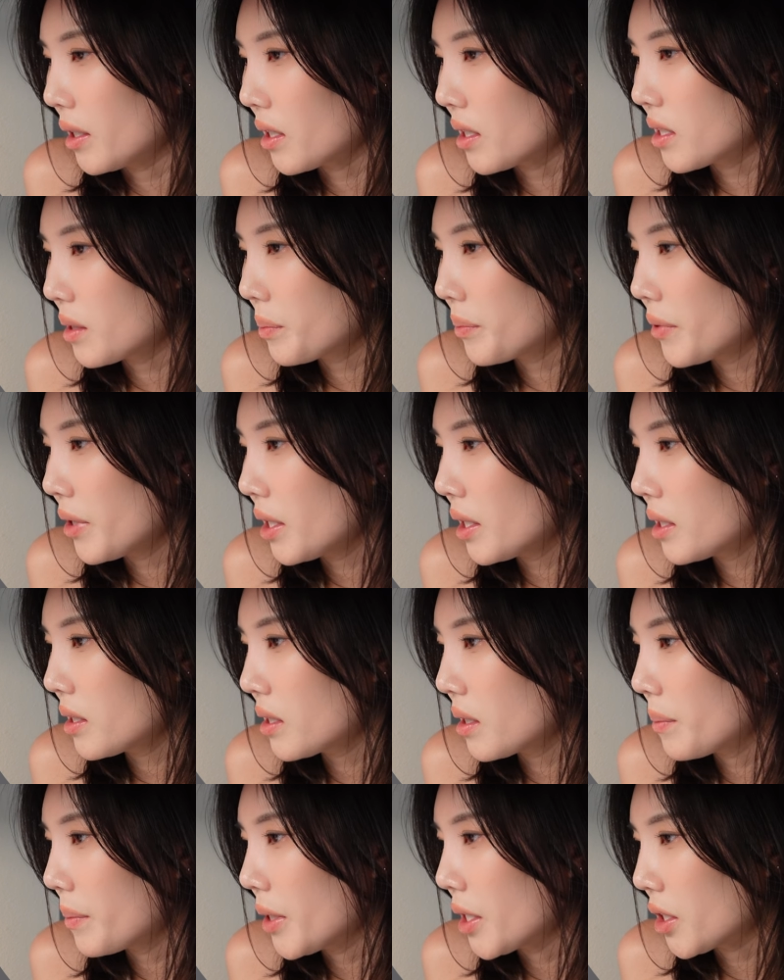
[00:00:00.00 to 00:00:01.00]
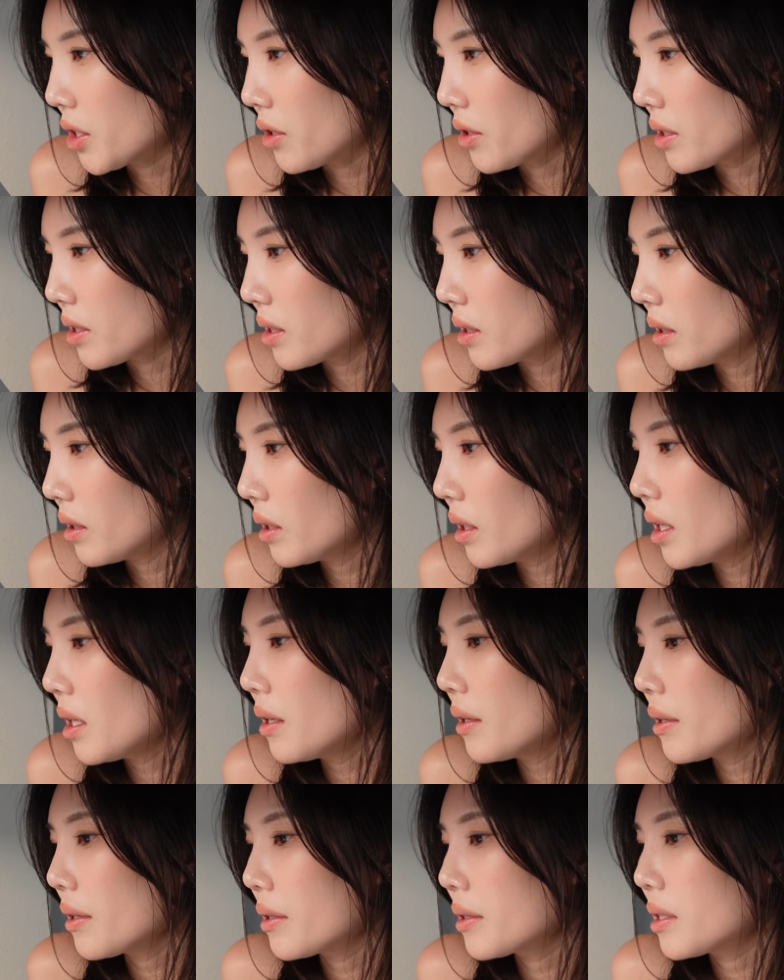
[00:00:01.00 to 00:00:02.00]
Express and make sure it's
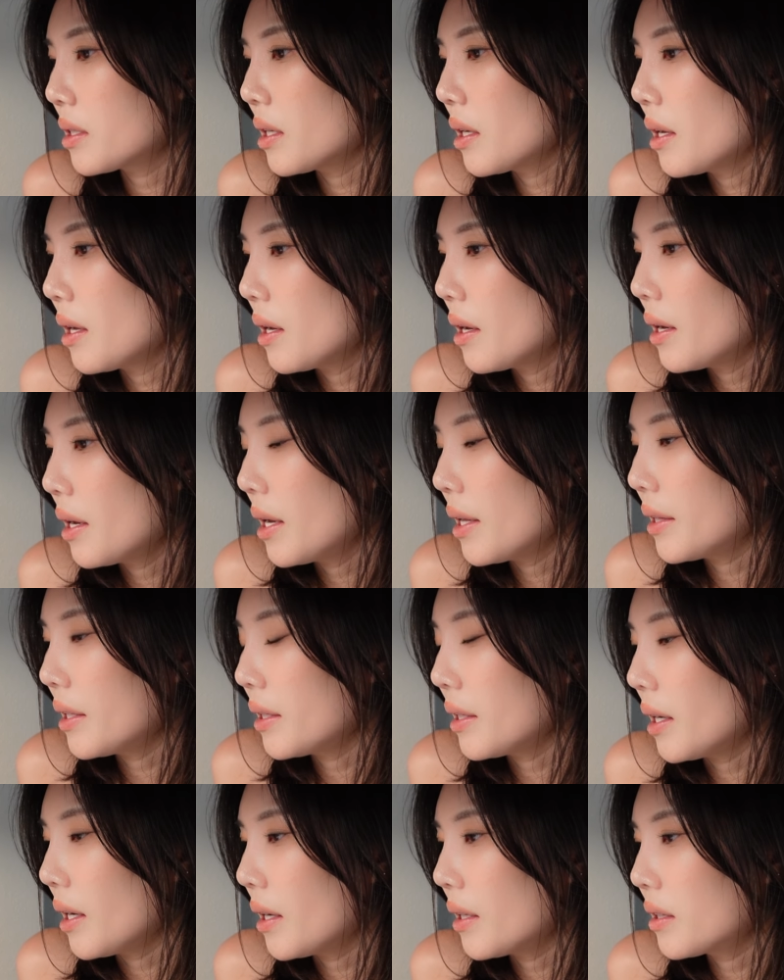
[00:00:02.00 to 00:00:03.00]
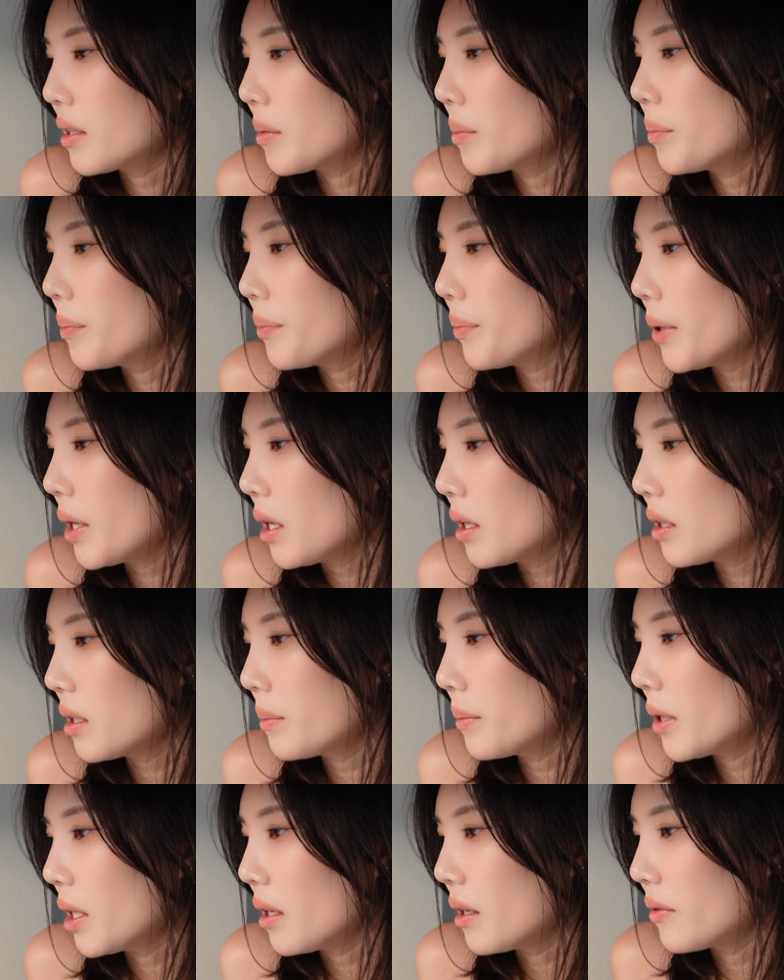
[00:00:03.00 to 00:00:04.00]
linked. And then at the
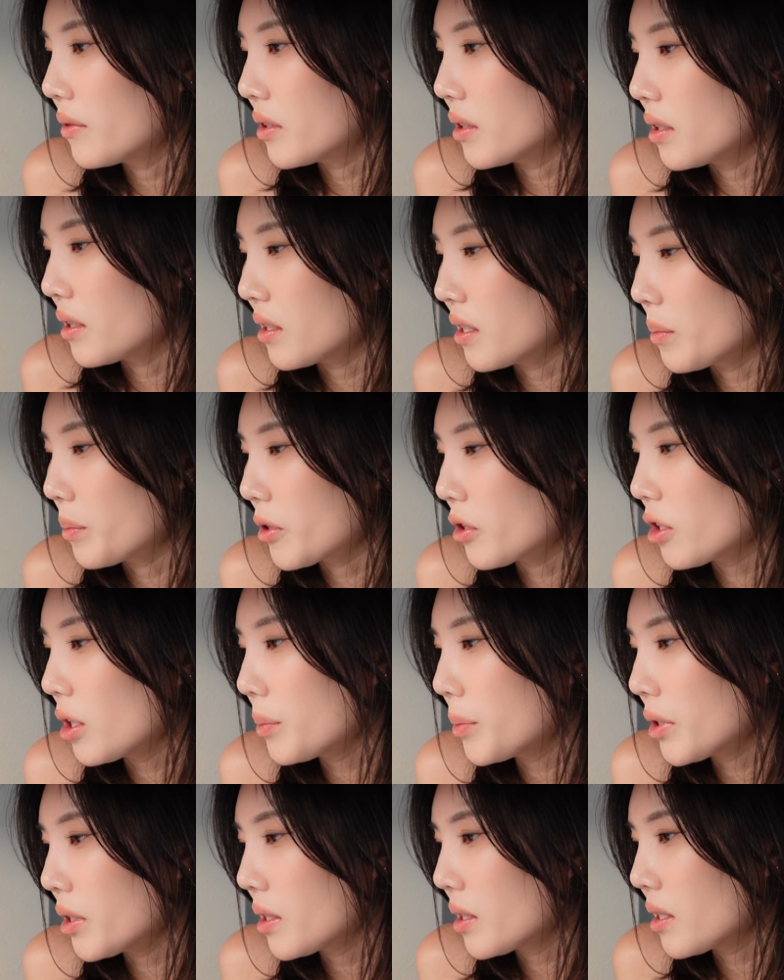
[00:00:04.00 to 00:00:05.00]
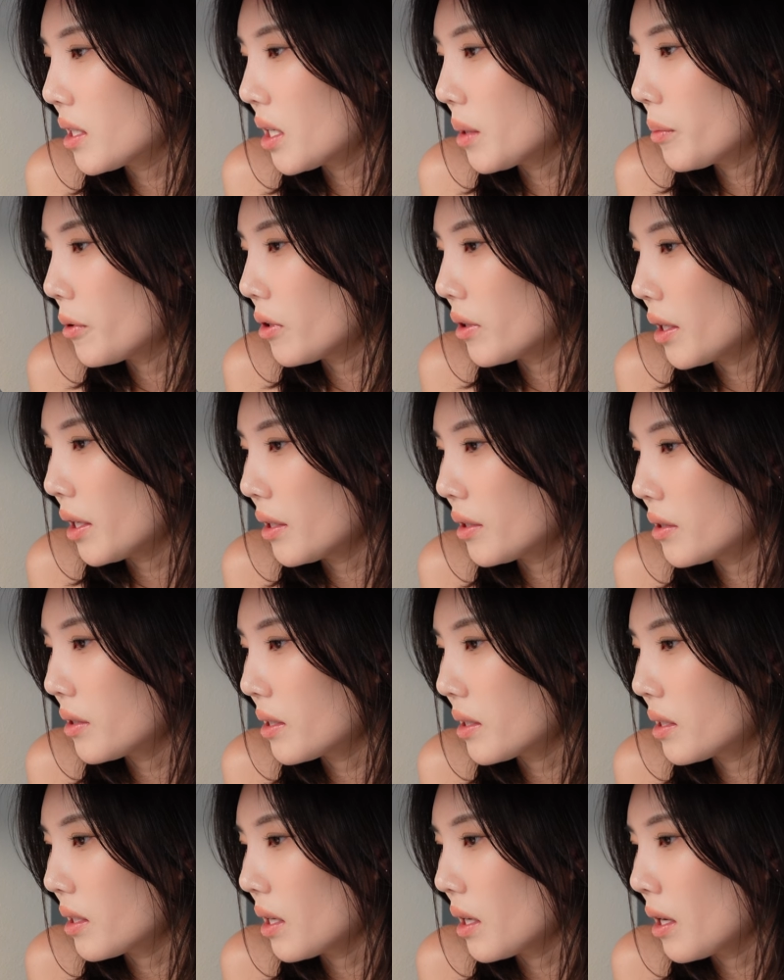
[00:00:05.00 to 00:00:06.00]
bottom of the subscriptions table that you
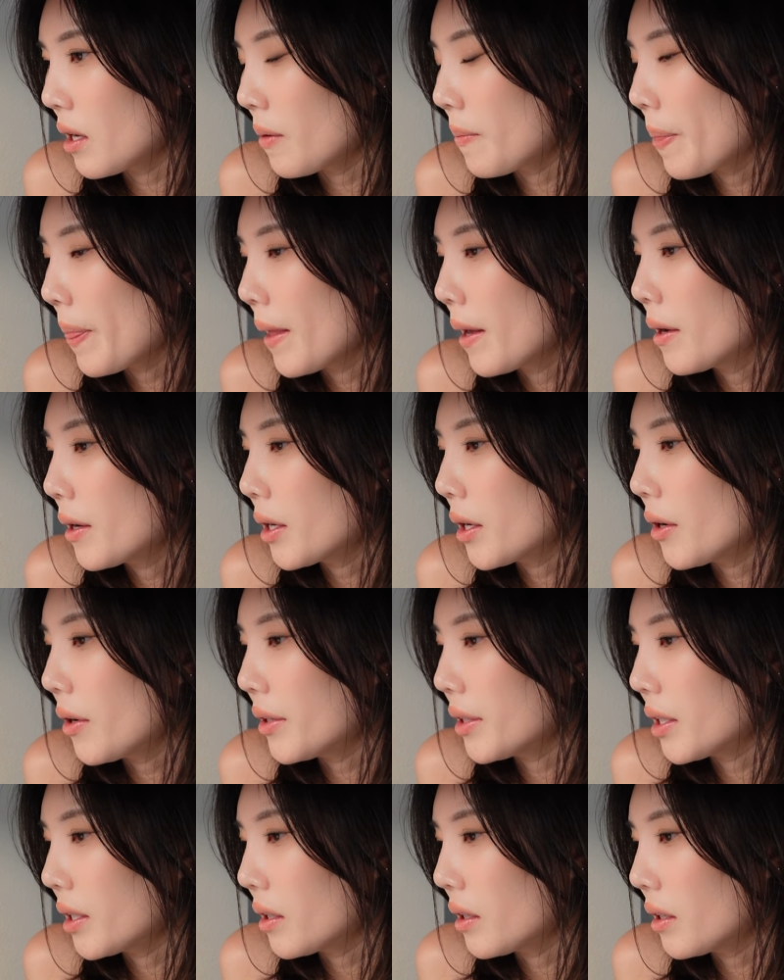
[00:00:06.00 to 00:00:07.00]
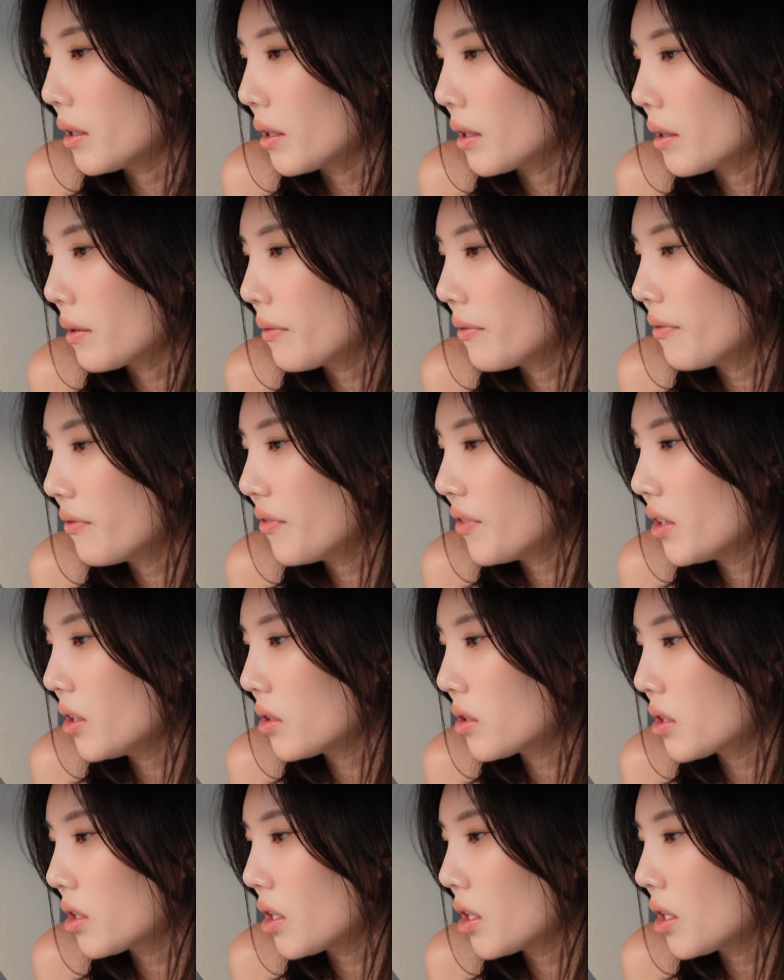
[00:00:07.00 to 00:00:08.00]
see, go ahead and click
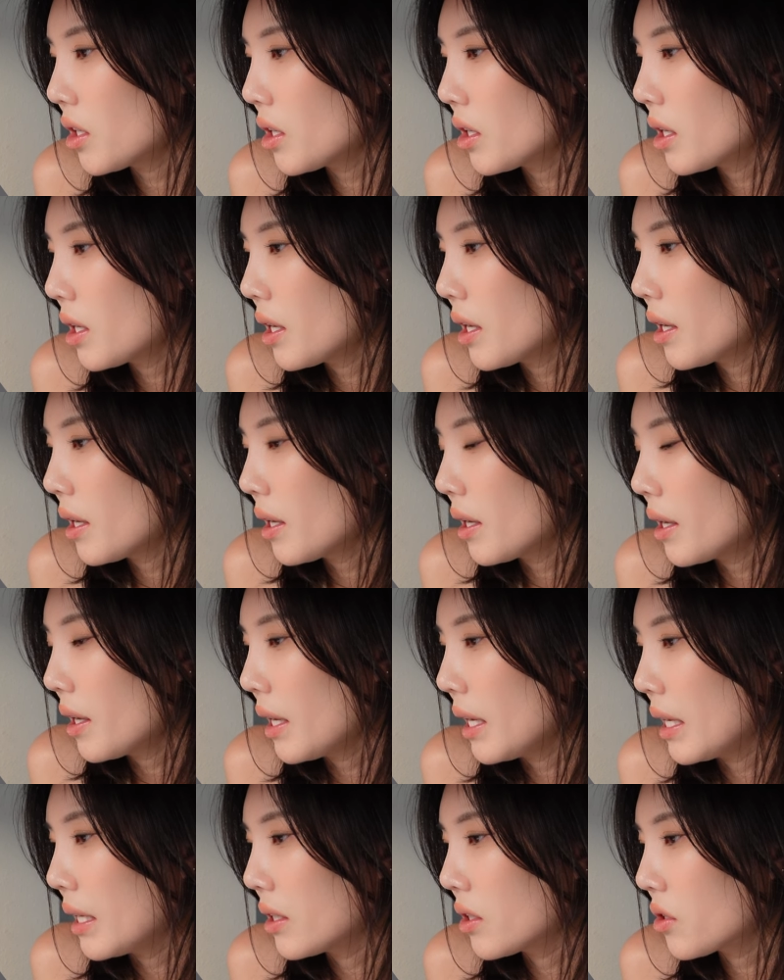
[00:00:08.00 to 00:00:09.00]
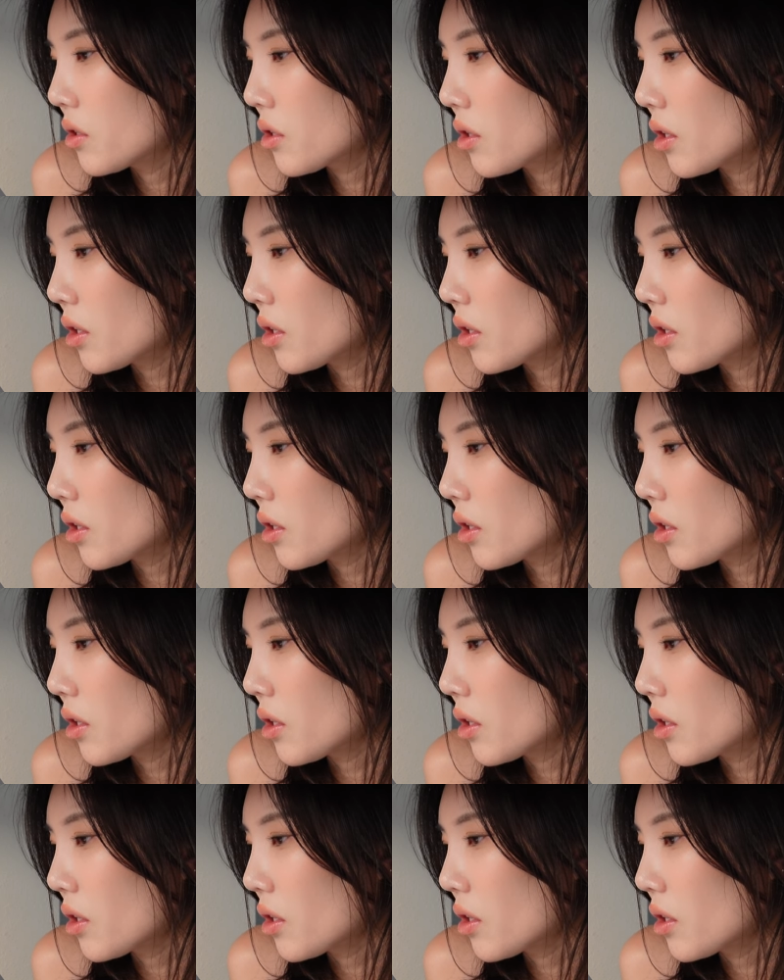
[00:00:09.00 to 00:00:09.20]
filter, hit